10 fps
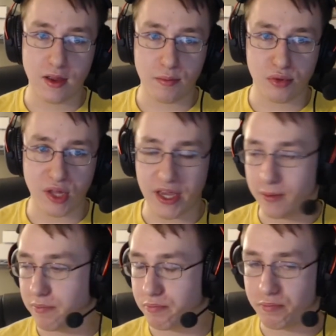play
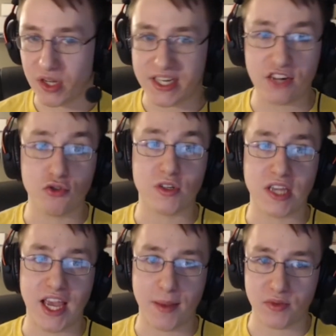a Tetris
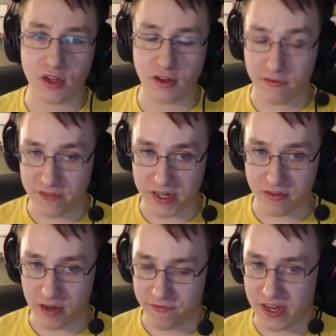game to
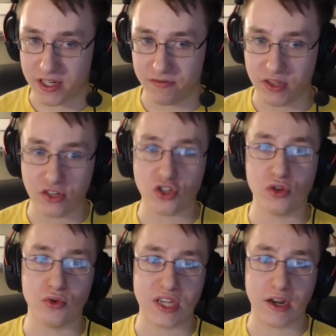effectively
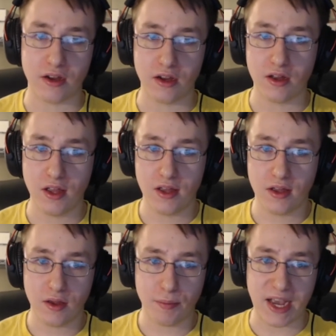choose how to
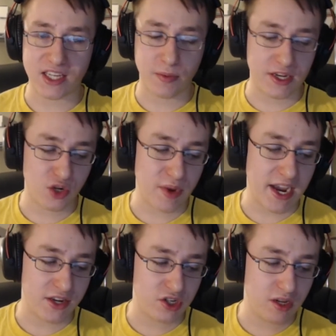maximize your
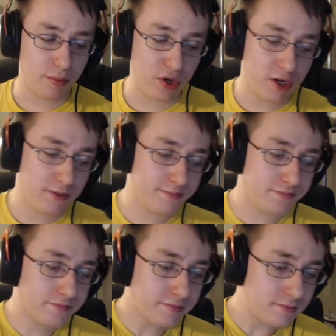packaging. But
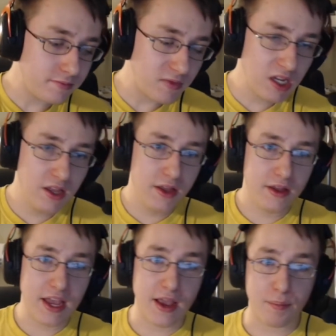
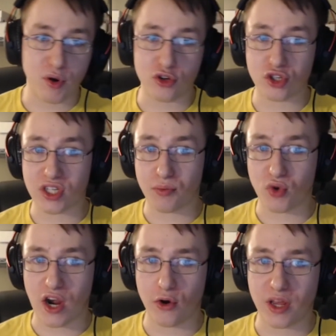purchasing
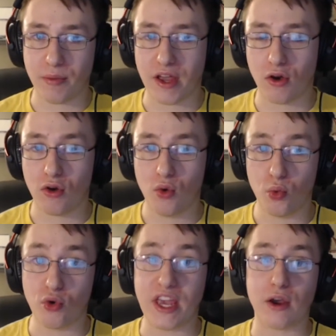priority mail
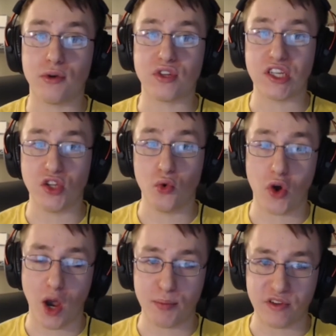will guarantee you
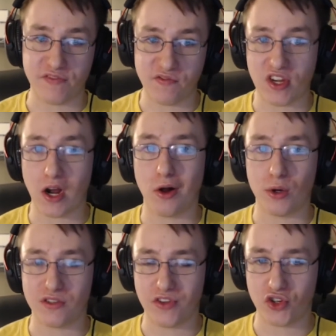up to
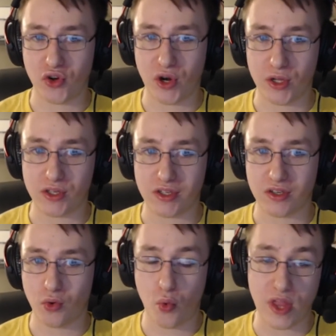$50 of insurance
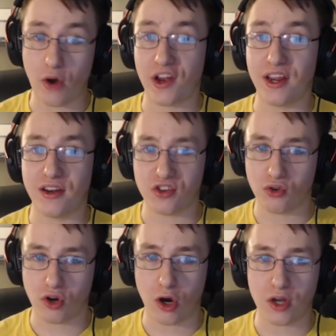without any additional
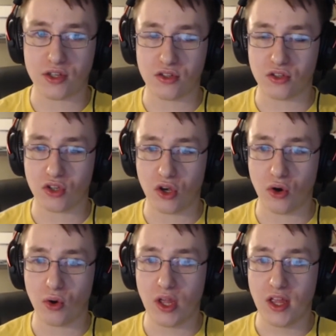cost.
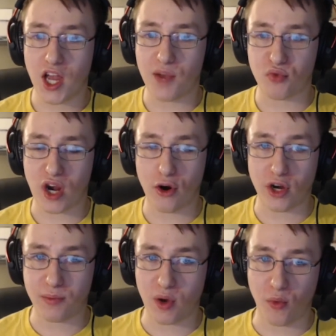So a priority
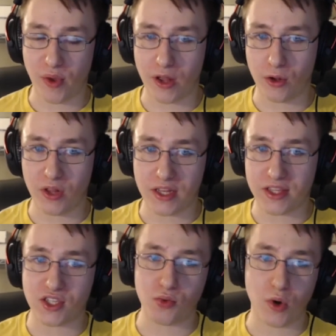bubble mailer like
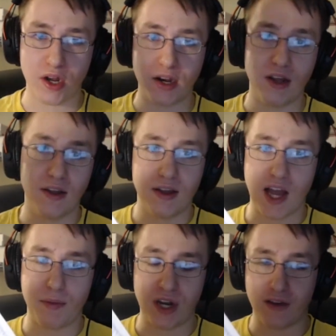this one, I
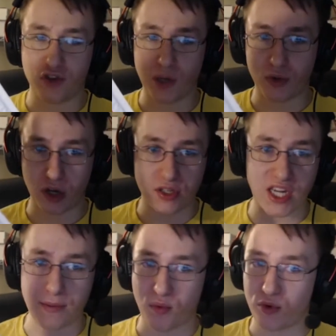mean, I've shipped
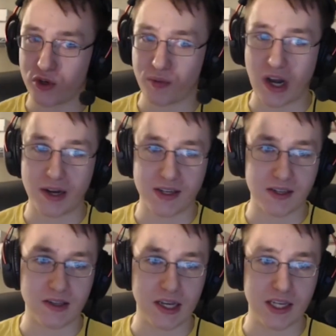unstable booster boxes
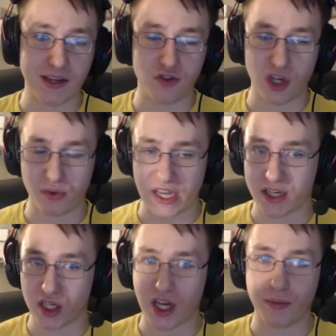in these, I've shipped
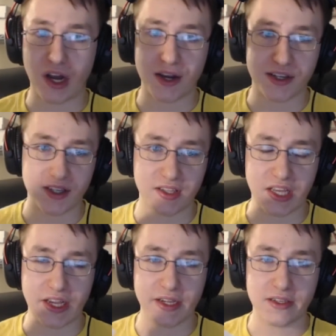Ixalan boxes in
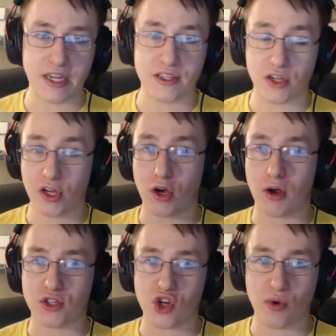these, and it's going to
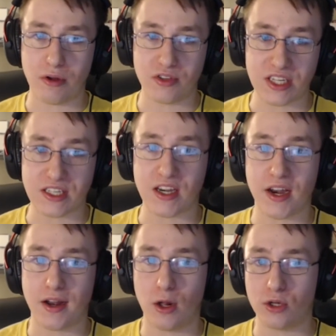cost you around
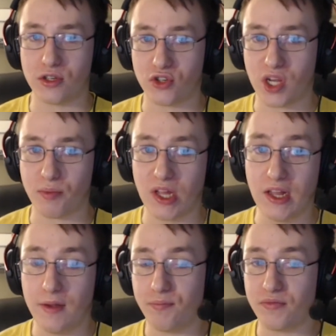$69 to ship.
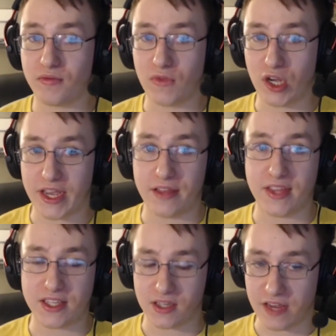Again,
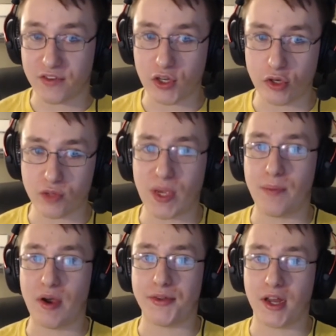that's if you use
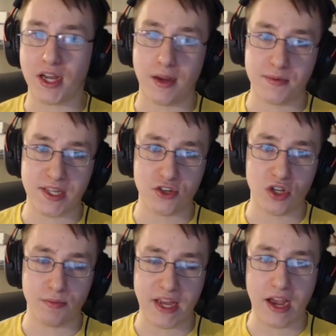
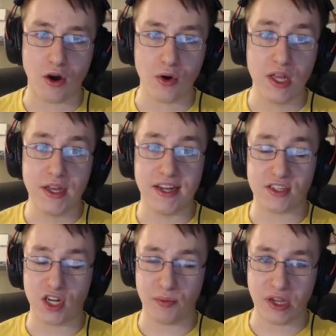paypal.com/shipnow. It's
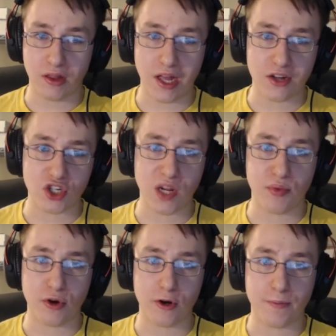going to be a lot
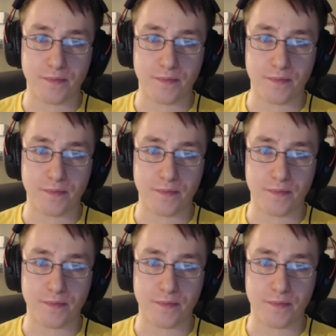cheaper